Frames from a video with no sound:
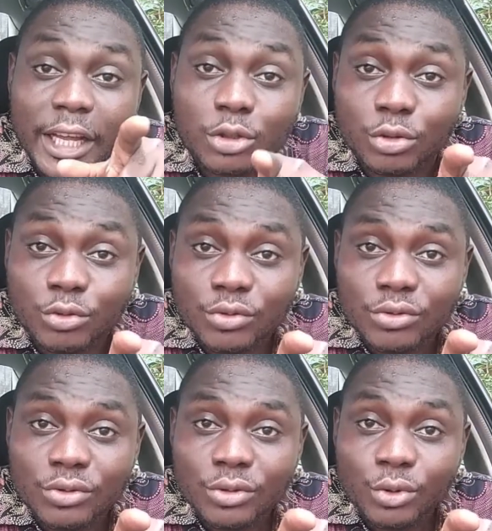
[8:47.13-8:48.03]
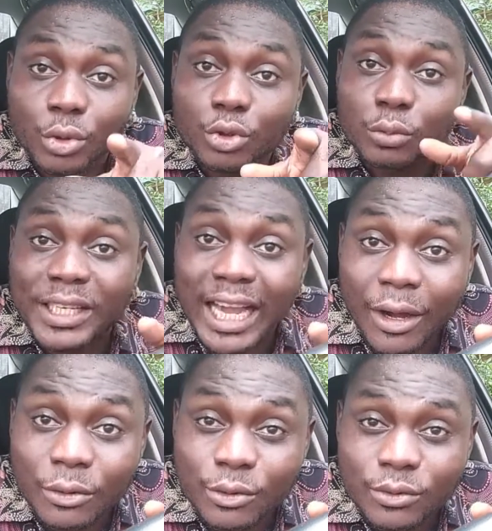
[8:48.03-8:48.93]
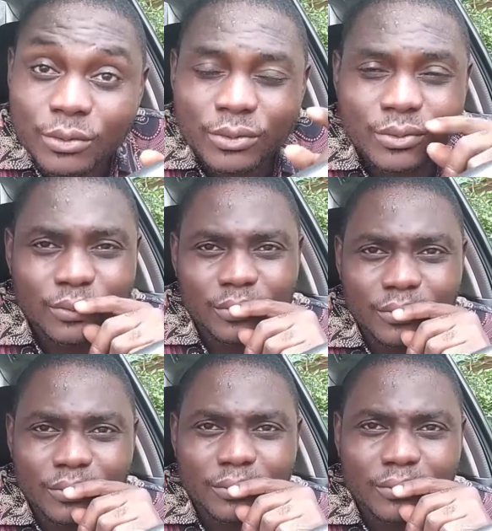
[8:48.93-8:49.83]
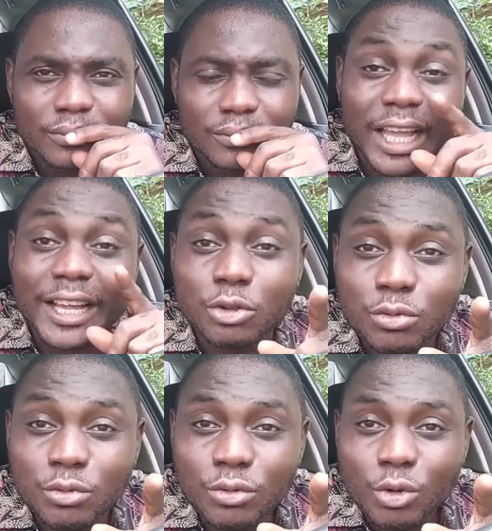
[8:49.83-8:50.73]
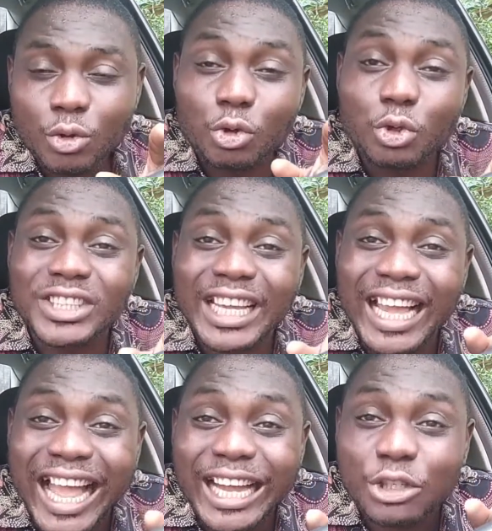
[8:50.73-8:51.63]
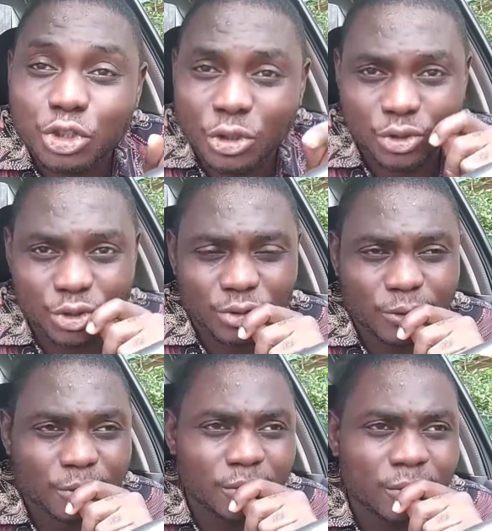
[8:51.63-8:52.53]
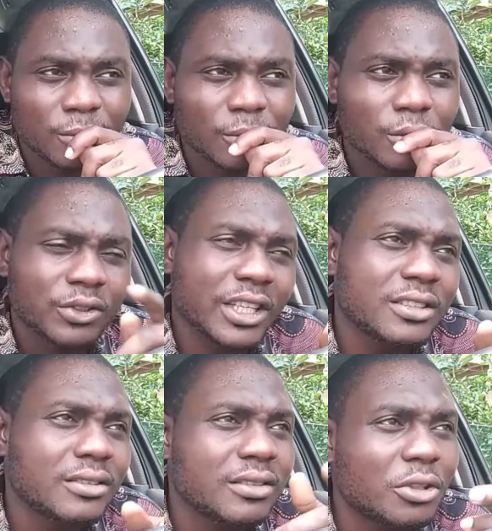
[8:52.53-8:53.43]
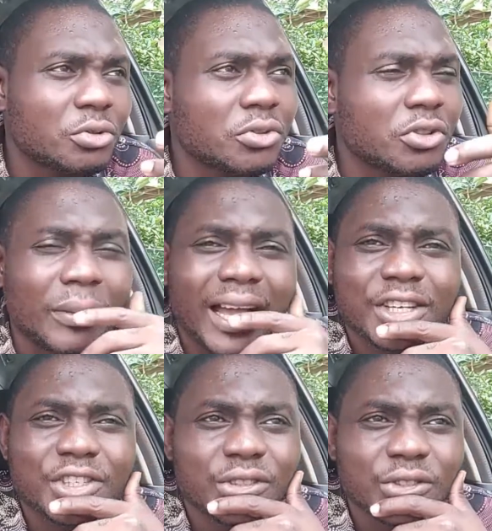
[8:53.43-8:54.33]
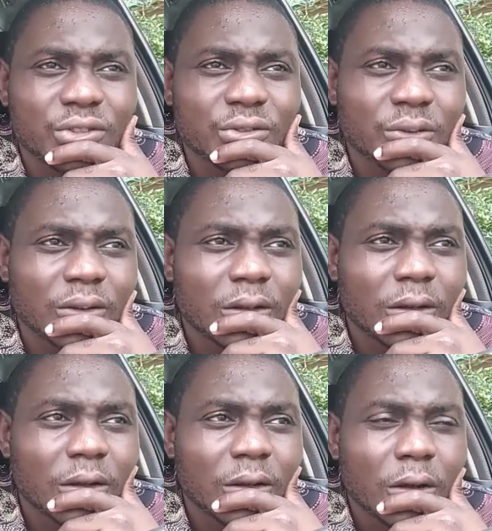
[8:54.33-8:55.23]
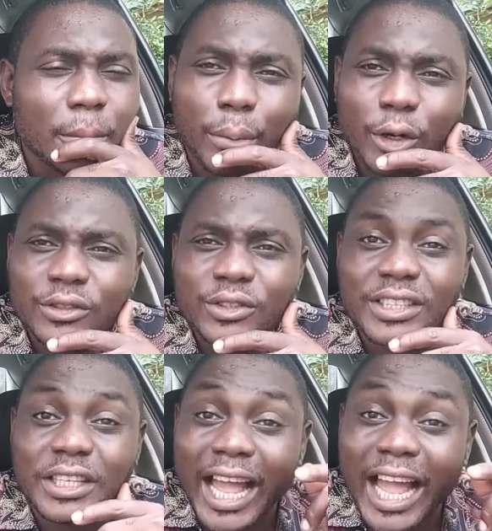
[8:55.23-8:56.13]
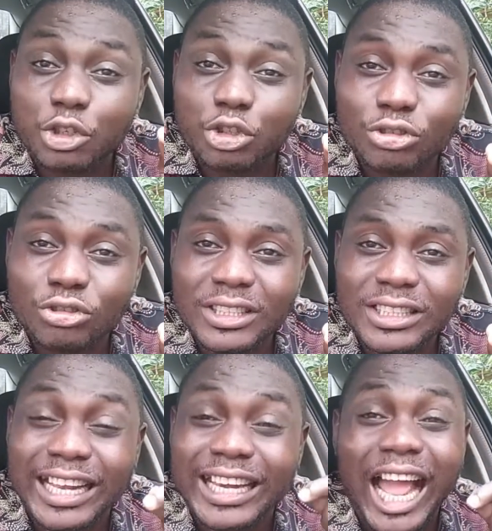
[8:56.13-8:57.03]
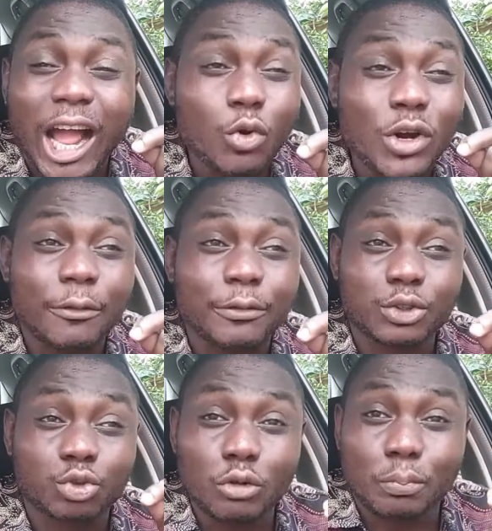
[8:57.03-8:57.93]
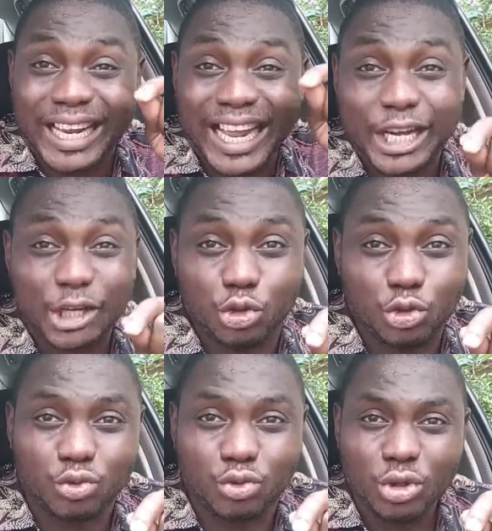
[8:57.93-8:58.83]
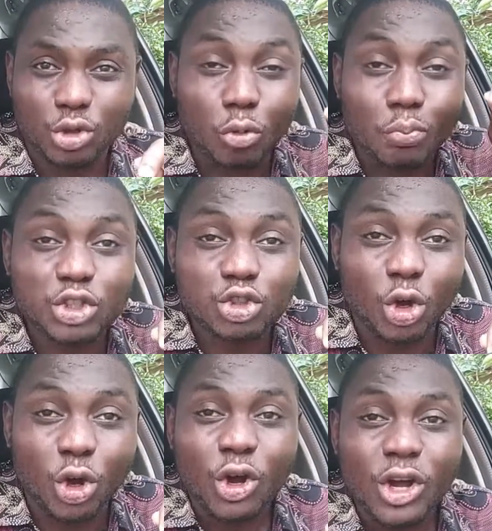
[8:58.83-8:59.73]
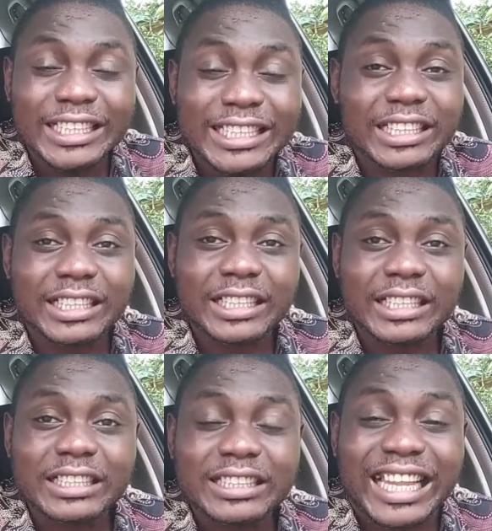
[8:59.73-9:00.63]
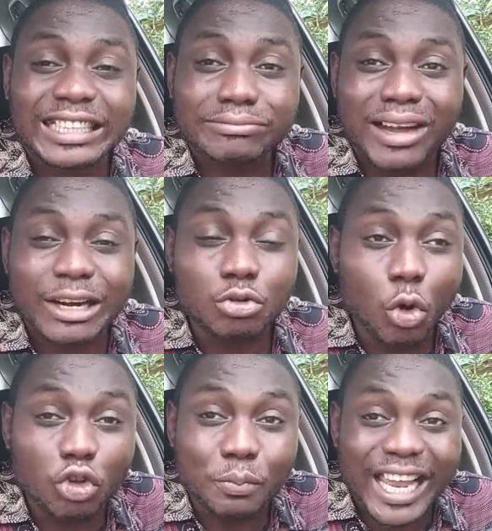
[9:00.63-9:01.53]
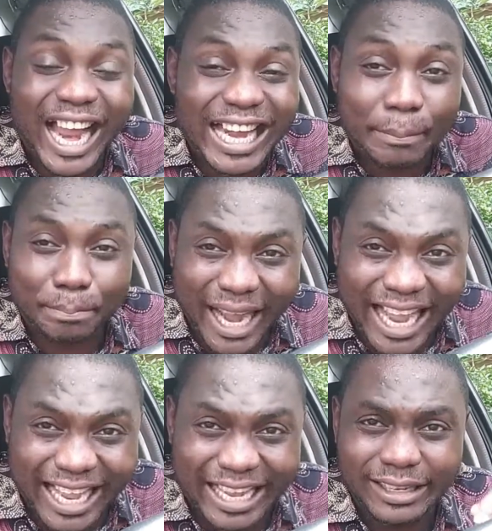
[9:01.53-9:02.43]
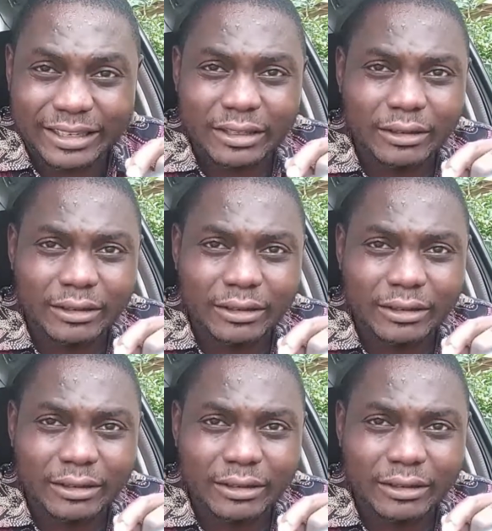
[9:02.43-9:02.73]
they too couldn't speak out. They too couldn't take actions. You said they took some actions. But the action that I would have stood behind you to make sure that that man goes behind bar